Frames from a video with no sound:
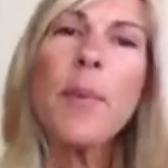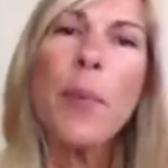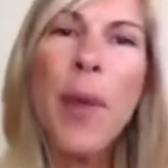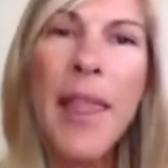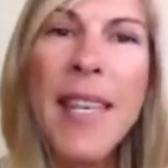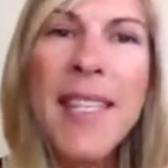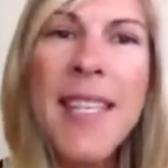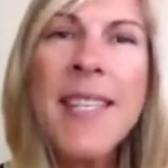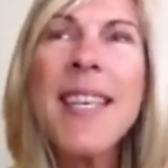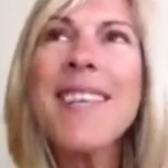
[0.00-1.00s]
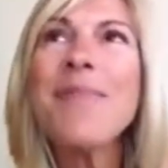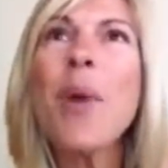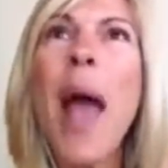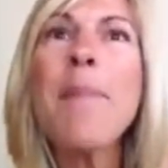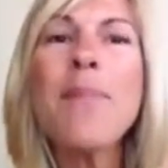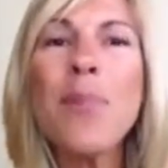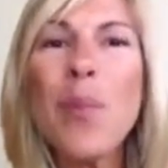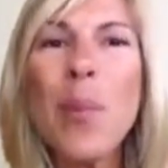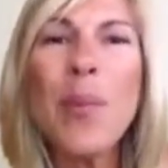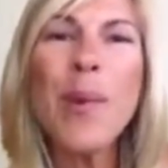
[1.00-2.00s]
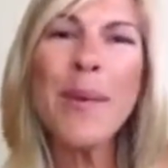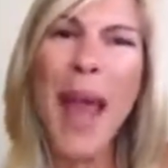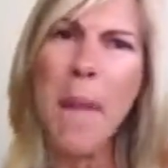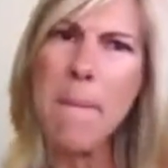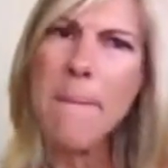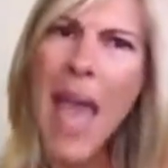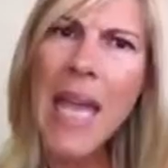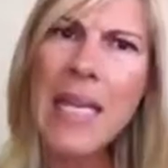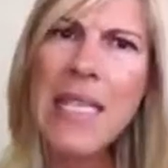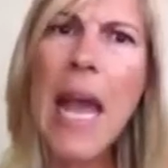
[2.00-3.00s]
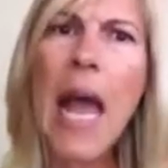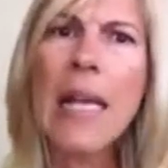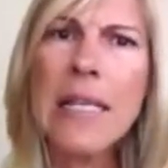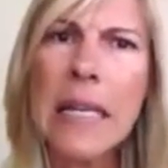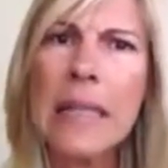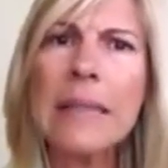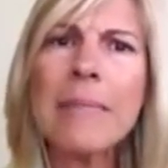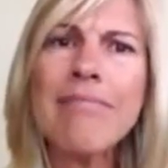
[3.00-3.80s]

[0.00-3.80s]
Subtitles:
This is I'm like magnetizing